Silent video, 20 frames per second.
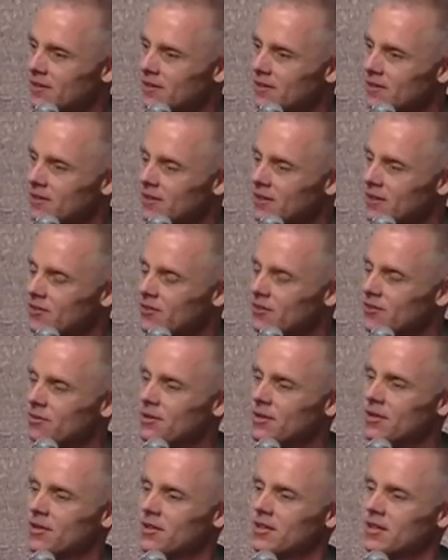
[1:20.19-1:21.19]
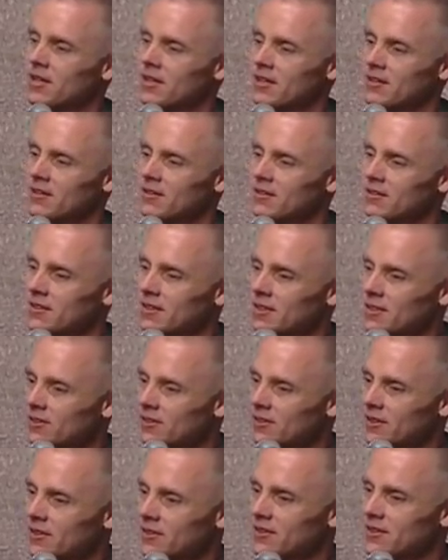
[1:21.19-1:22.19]
three things,
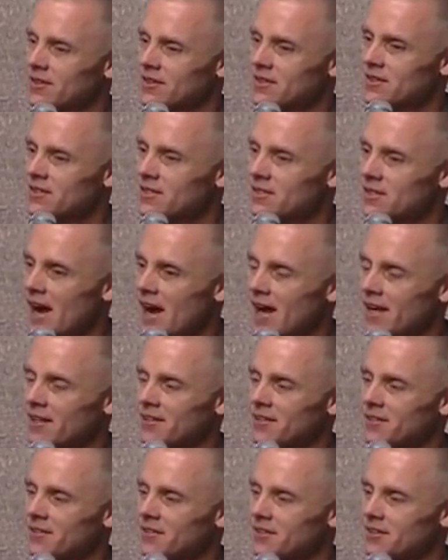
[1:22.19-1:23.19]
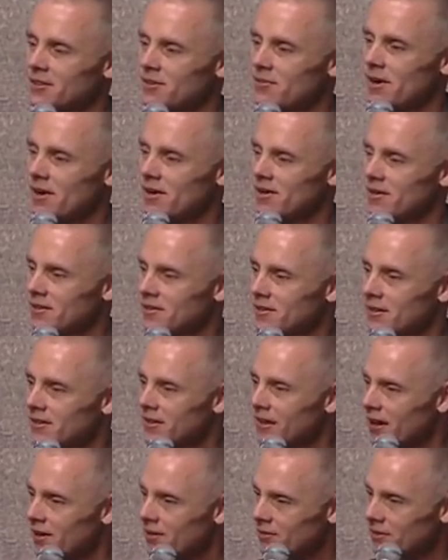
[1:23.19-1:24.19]
stillness and silence and awareness, are
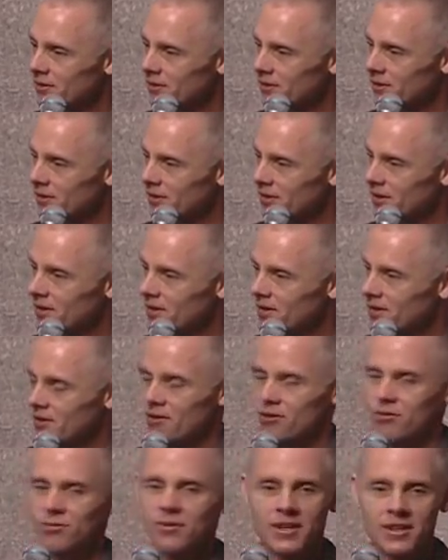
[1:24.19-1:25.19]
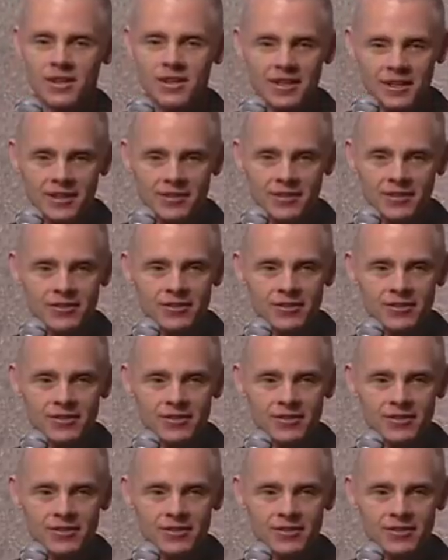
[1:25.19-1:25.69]
not really three things.